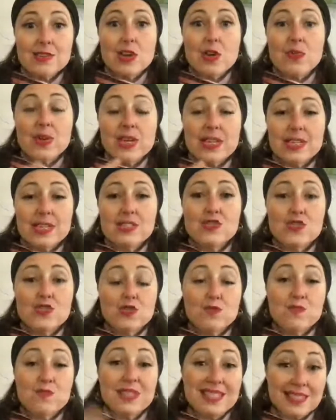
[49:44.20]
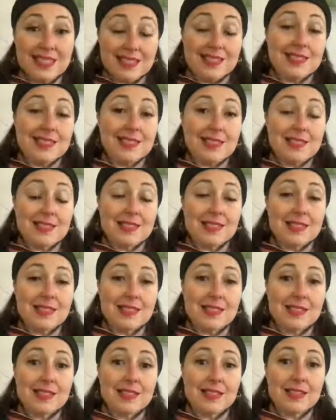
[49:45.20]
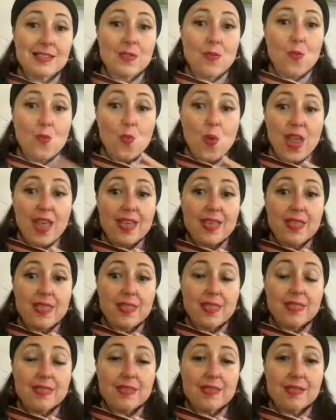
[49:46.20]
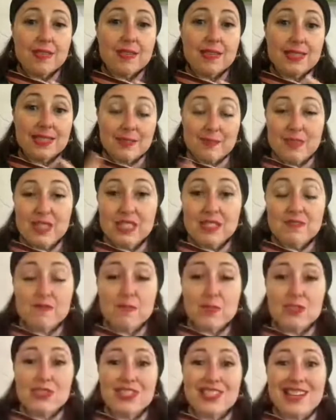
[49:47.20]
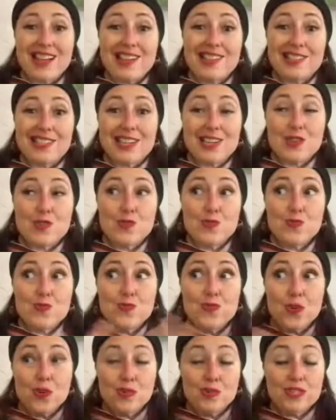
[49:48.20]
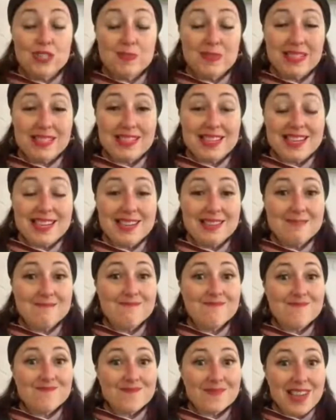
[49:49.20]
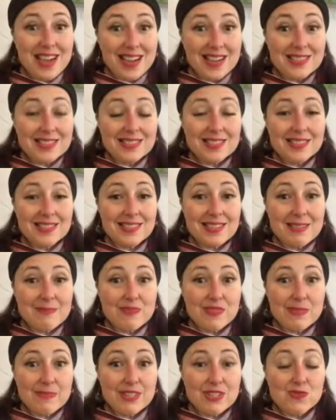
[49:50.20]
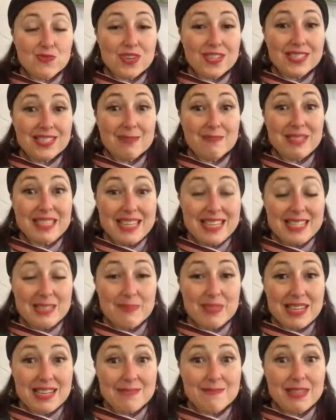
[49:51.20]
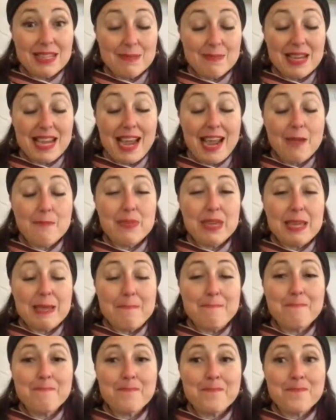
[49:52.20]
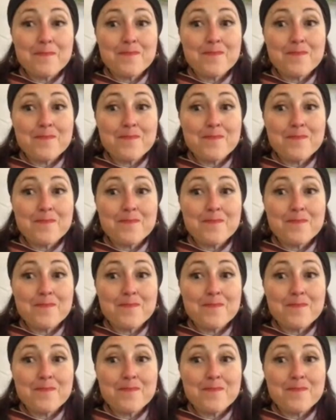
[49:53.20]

going into business with a submissive personality who ultimately constantly pretty much wants to please me and make me happy